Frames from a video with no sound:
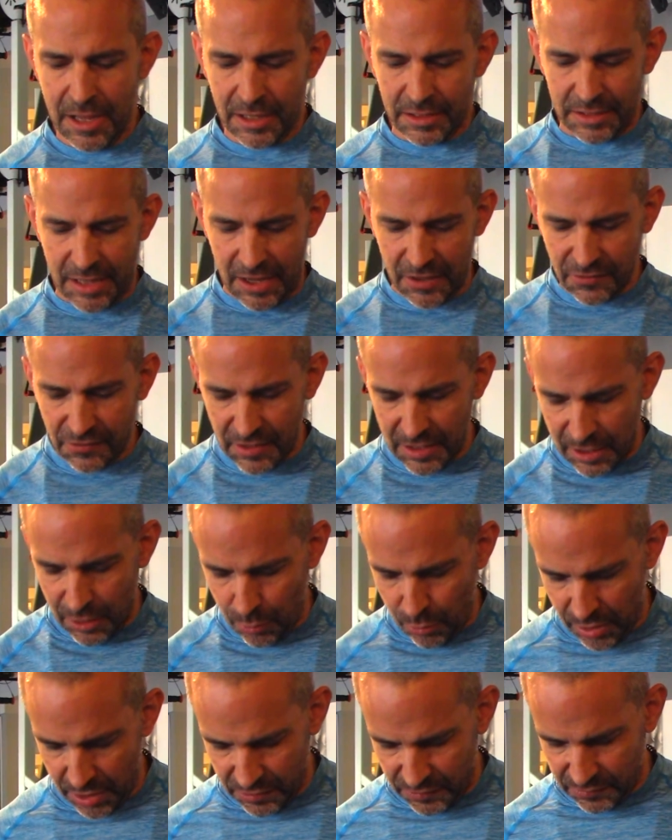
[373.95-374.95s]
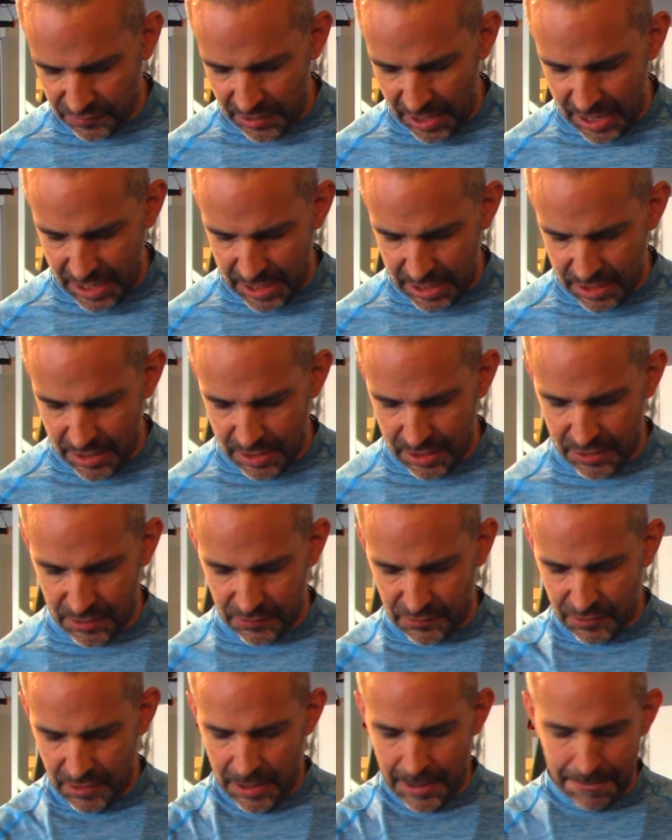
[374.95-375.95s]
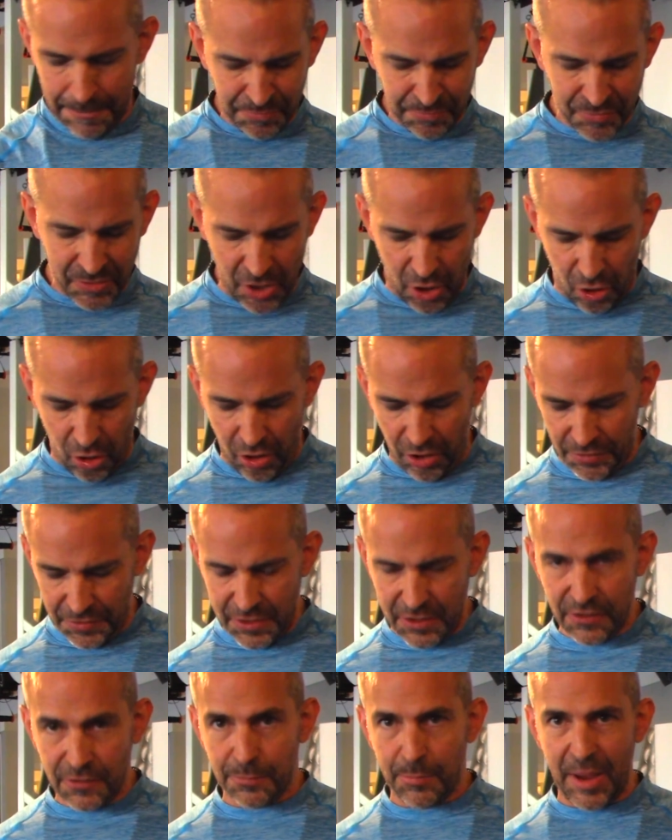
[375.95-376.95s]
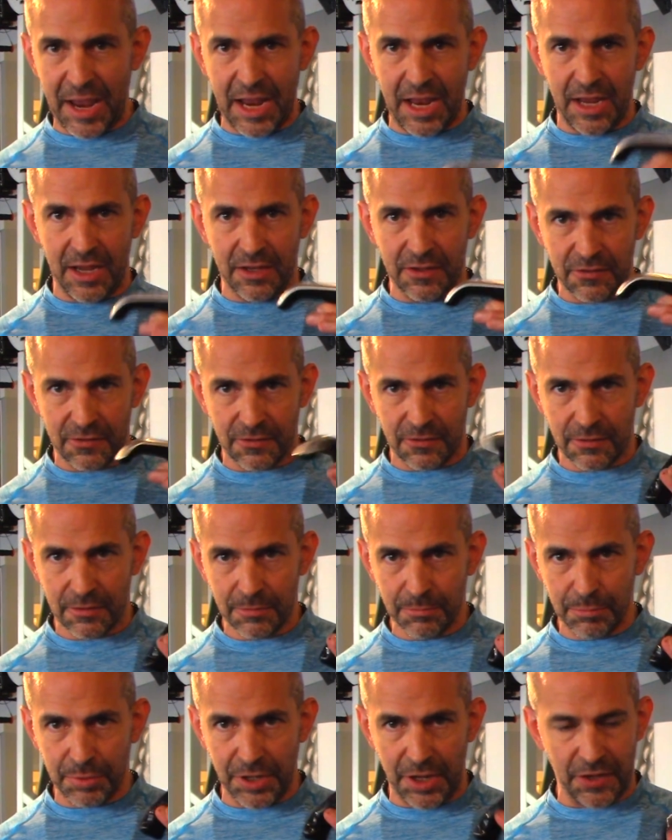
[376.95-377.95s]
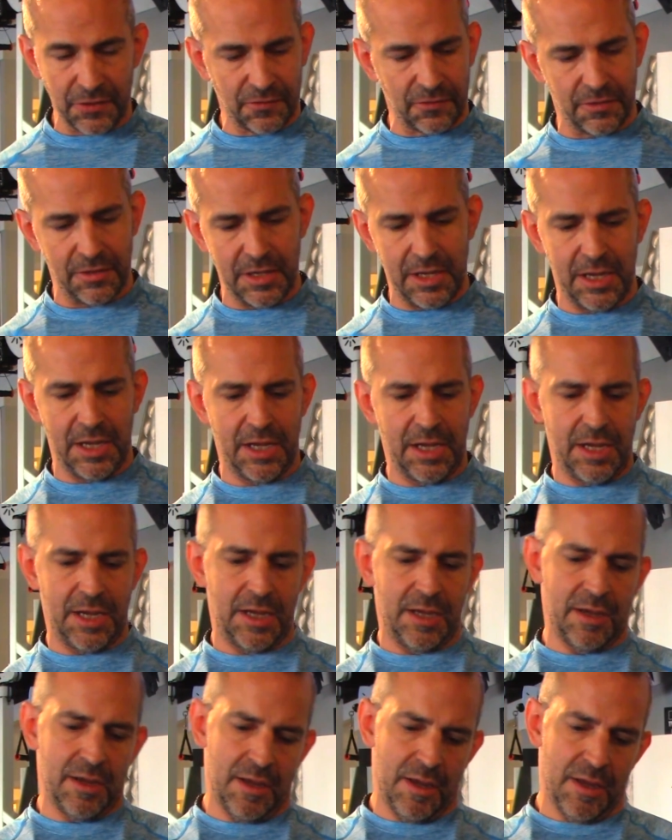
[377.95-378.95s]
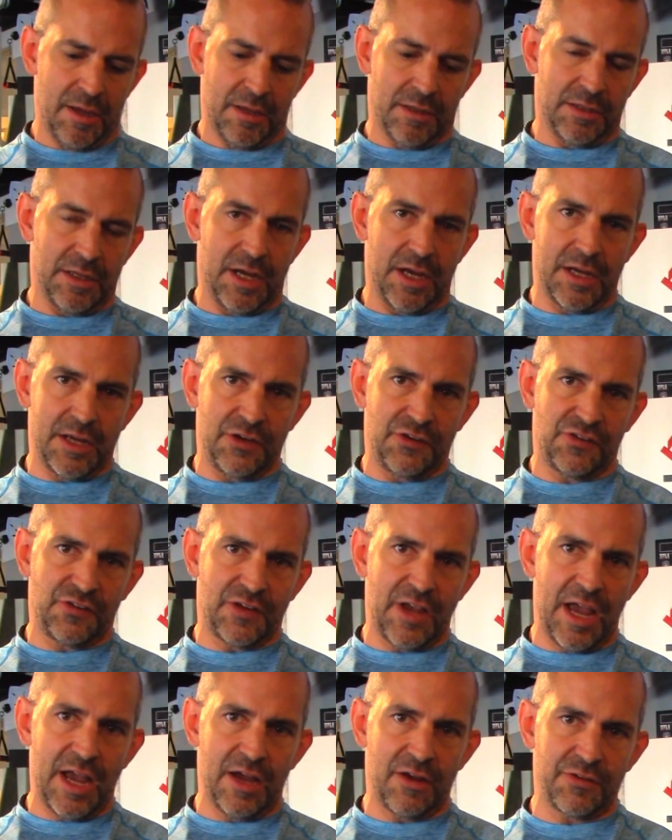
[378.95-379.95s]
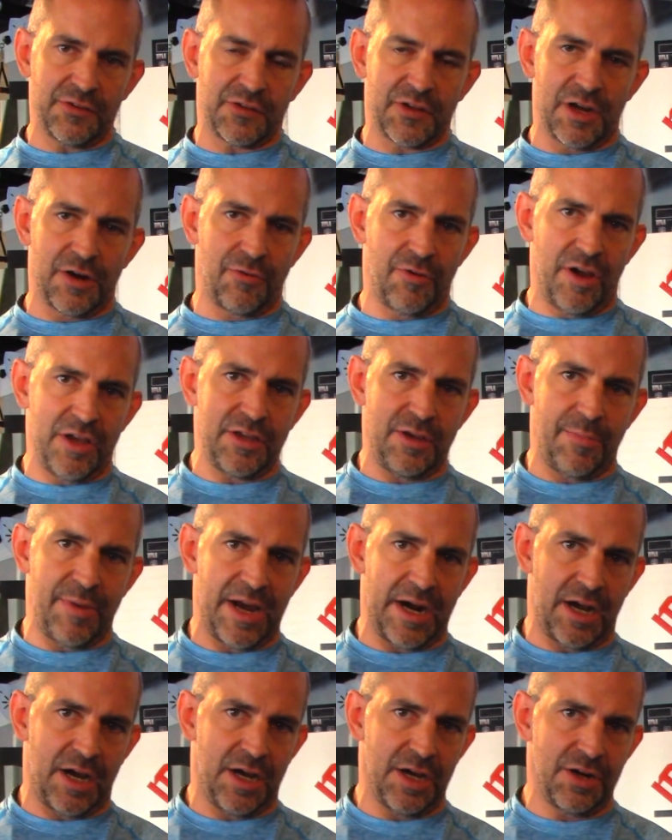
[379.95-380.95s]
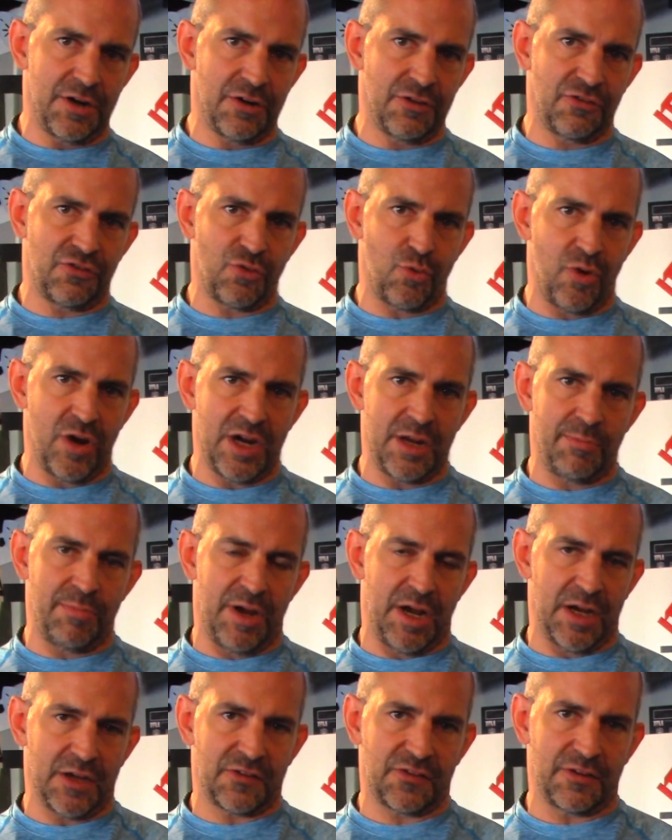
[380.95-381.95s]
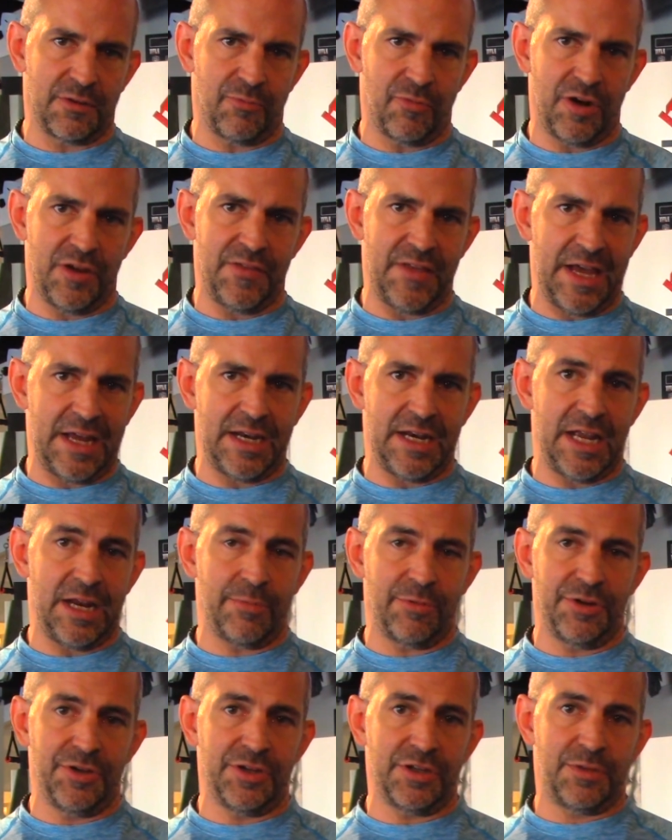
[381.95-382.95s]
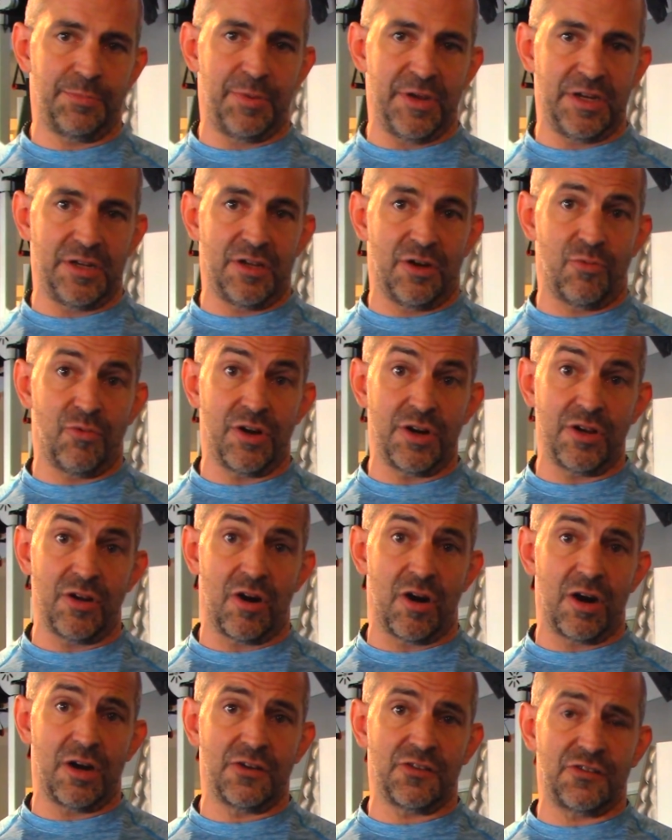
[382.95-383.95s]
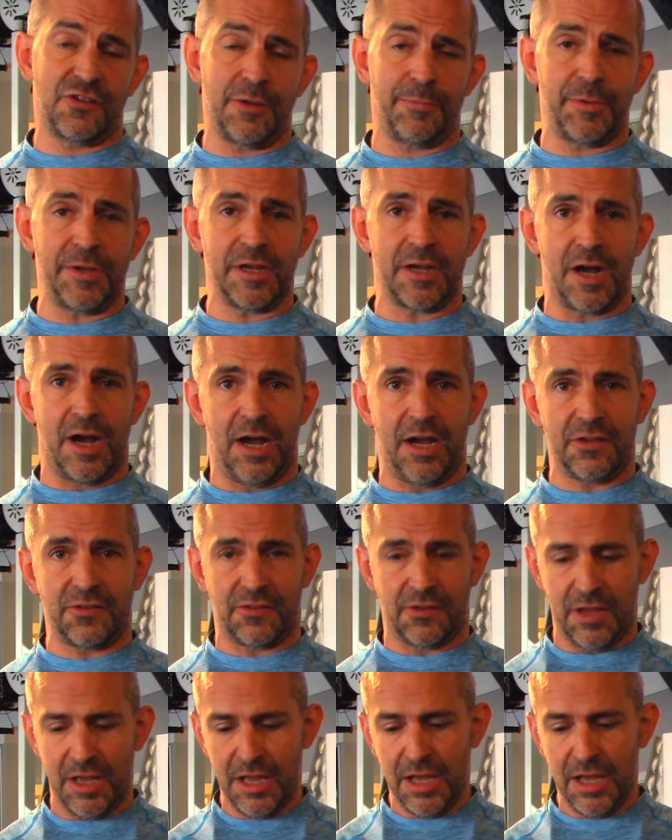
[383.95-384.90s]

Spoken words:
Last thing I want to say is all these bands plus the luggage scale is going to run you about 120 bucks, somewhere in that neighborhood, depending on where you are in shipping costs.